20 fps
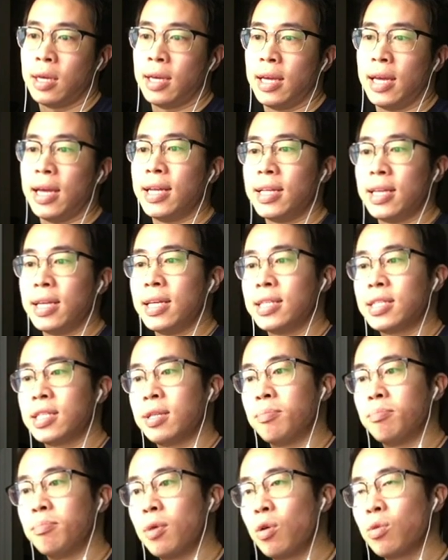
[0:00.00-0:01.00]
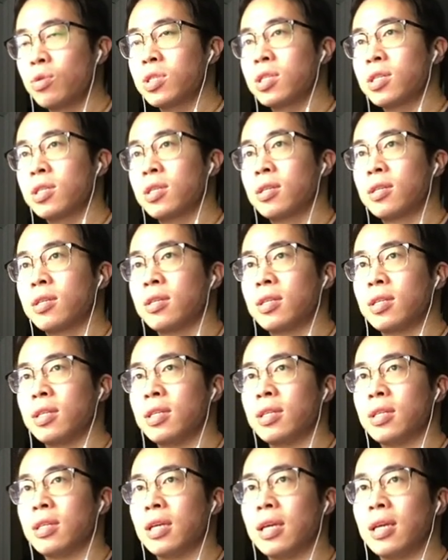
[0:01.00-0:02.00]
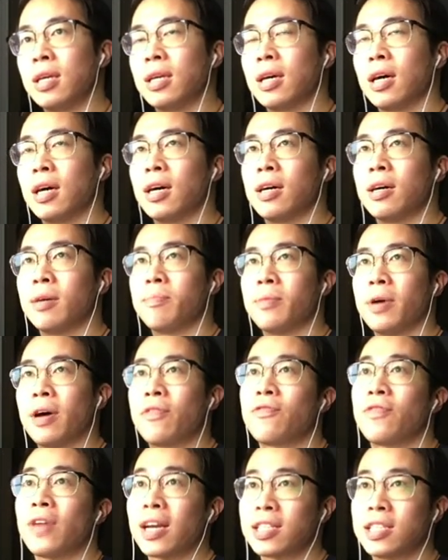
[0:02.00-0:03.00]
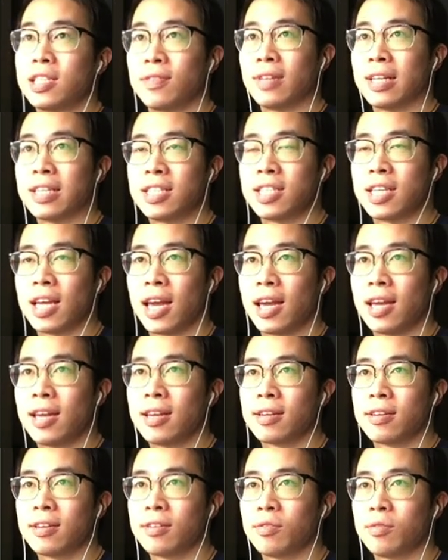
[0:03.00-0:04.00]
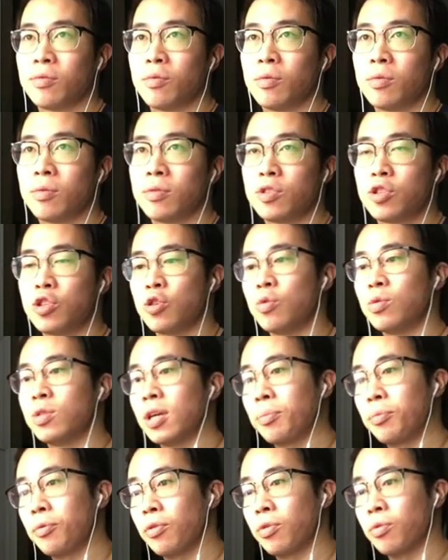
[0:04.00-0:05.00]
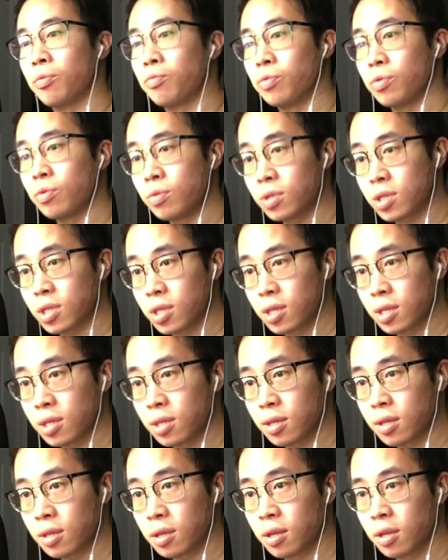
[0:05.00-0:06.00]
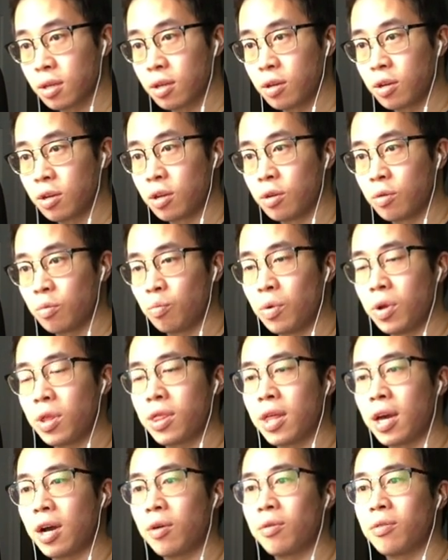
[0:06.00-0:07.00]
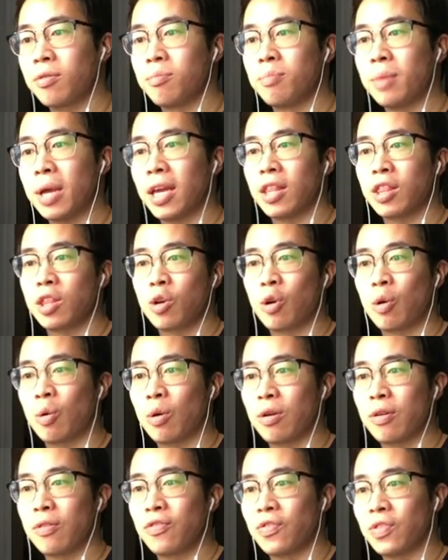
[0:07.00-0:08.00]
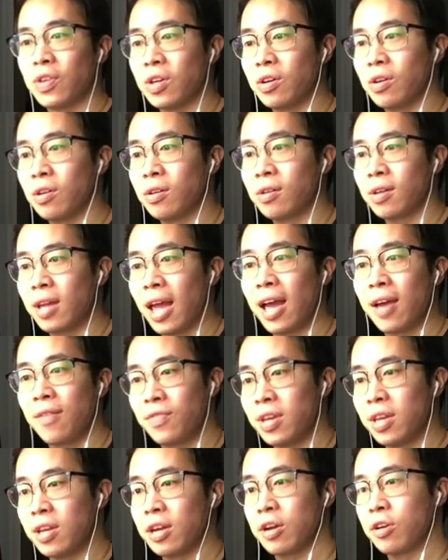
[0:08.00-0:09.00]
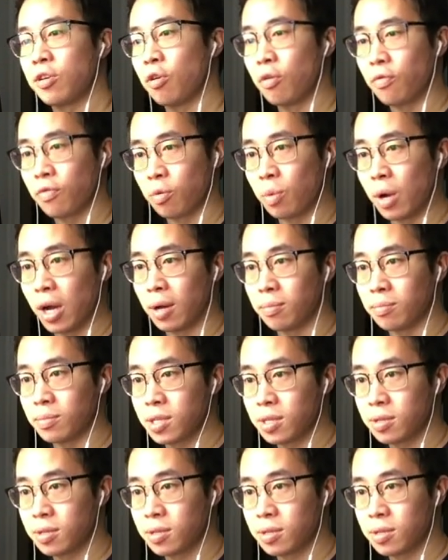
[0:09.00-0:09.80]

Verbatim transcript: it is the most um, effective, let's say, to double the root without making the chord feel heavy and overwhelmed.